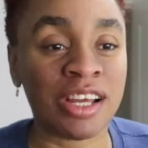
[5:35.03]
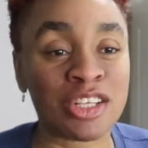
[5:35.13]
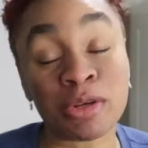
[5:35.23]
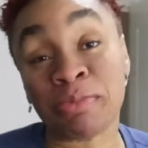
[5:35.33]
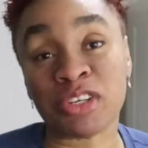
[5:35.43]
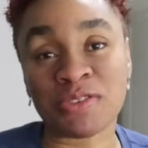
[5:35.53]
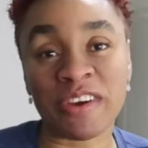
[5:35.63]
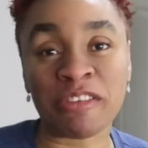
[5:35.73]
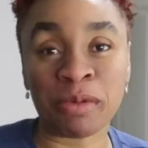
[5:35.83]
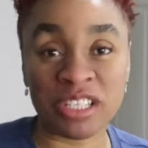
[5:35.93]
some
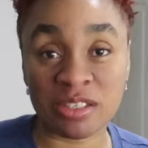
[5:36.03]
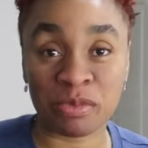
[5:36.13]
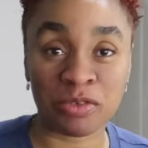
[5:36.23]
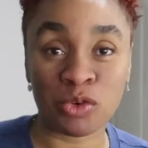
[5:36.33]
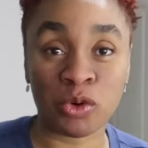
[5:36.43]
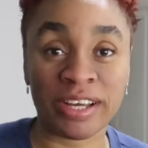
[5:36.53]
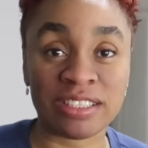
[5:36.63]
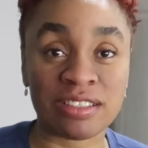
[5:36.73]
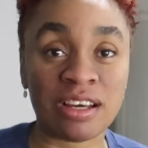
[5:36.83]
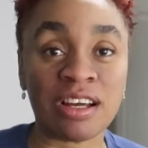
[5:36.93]
45 minutes before I
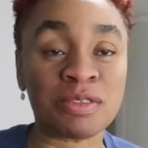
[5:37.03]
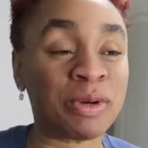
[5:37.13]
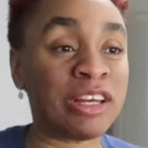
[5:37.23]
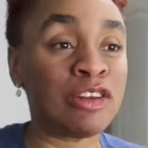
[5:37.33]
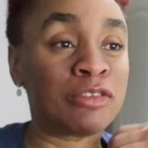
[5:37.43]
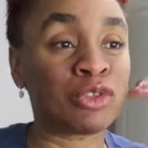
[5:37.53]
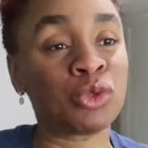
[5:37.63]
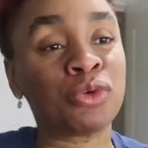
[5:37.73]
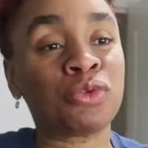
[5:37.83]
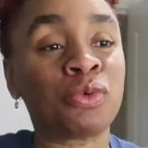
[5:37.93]
start, but I love to
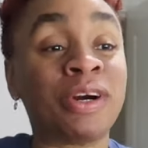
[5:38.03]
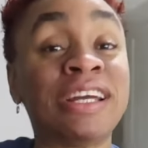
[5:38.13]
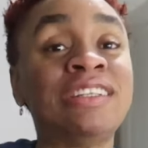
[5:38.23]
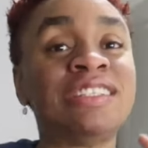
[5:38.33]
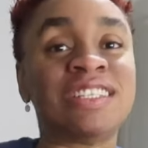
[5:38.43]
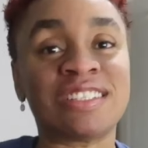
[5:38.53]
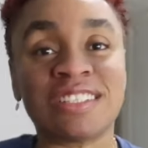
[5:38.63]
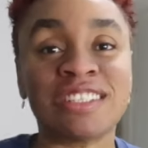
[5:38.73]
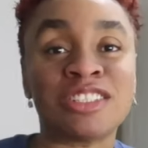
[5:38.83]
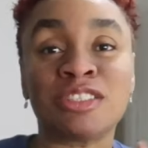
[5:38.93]
go through what I did
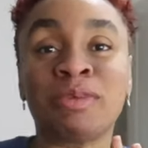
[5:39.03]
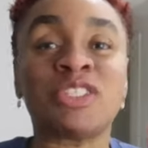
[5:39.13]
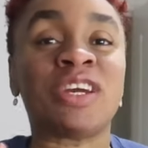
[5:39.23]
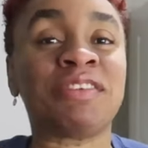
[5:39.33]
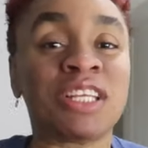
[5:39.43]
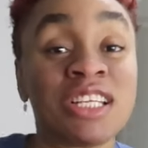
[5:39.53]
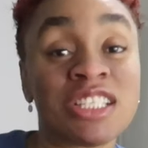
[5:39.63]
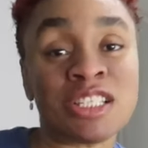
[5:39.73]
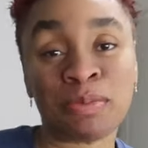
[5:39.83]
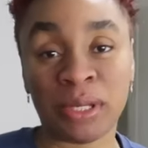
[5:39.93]
yesterday, just make sure everything is
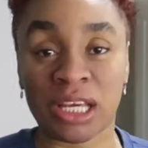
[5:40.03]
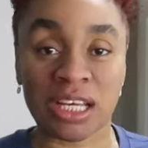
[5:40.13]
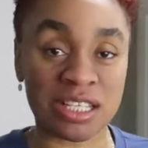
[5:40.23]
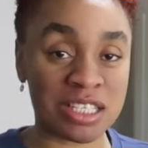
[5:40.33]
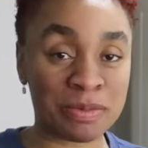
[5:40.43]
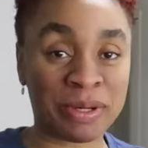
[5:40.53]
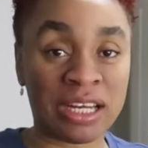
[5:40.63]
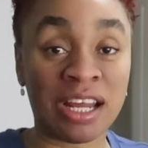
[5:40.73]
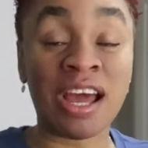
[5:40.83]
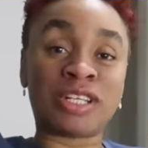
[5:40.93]
peak and
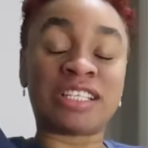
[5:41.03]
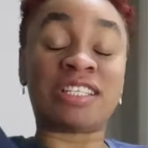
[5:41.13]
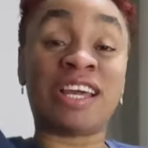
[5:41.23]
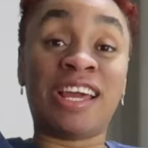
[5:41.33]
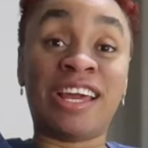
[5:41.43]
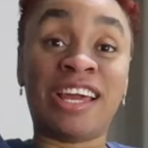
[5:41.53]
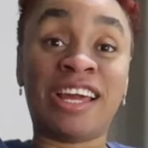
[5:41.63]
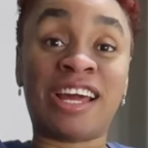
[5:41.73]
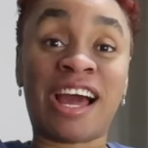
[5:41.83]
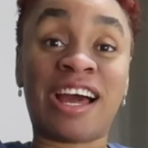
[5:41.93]
span. Got
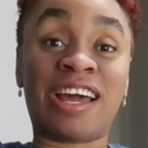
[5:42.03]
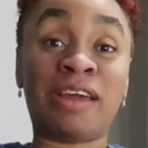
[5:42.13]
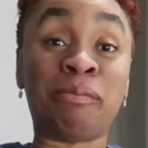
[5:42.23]
a a